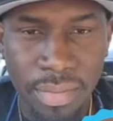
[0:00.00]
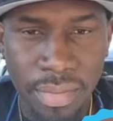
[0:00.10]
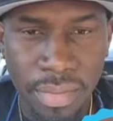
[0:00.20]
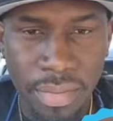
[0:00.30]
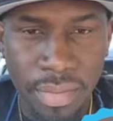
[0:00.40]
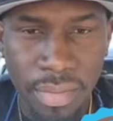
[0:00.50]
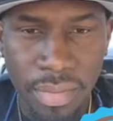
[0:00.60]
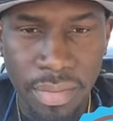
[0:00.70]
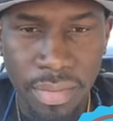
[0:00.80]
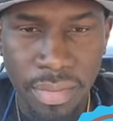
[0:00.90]

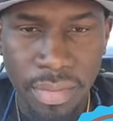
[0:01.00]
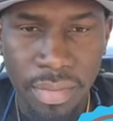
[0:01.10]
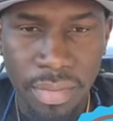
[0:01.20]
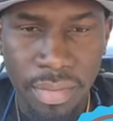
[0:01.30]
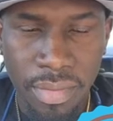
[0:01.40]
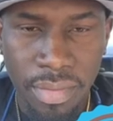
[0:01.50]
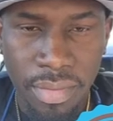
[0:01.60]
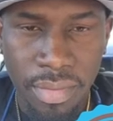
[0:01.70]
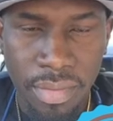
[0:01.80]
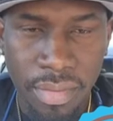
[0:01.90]
[no speech]